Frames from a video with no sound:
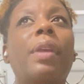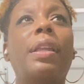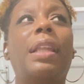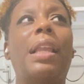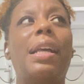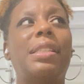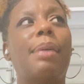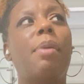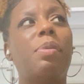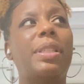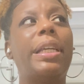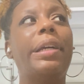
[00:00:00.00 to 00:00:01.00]
the last time
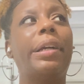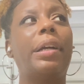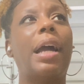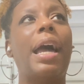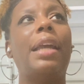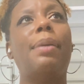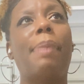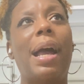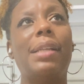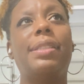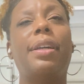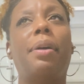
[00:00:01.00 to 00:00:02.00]
I was here, I had to
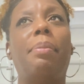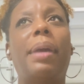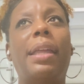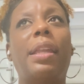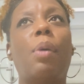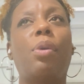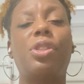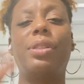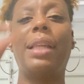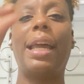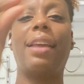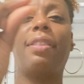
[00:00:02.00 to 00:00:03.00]
buy some, and they were
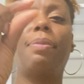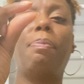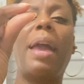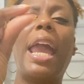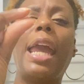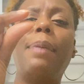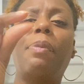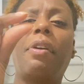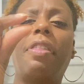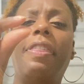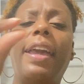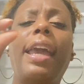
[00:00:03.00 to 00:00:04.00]
like
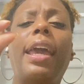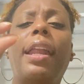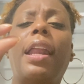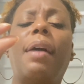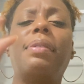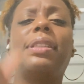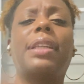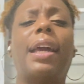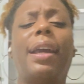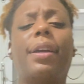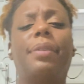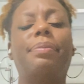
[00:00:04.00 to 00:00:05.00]
paper thin. And I was
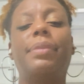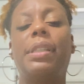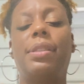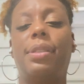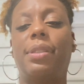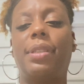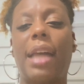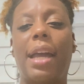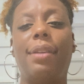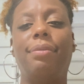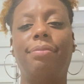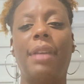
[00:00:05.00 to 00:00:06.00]
like, this is
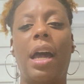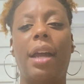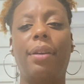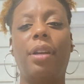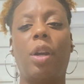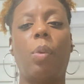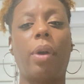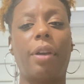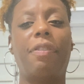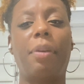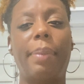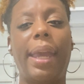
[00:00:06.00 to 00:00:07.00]
not going to
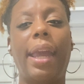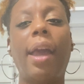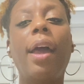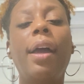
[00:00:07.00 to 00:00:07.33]
work for me.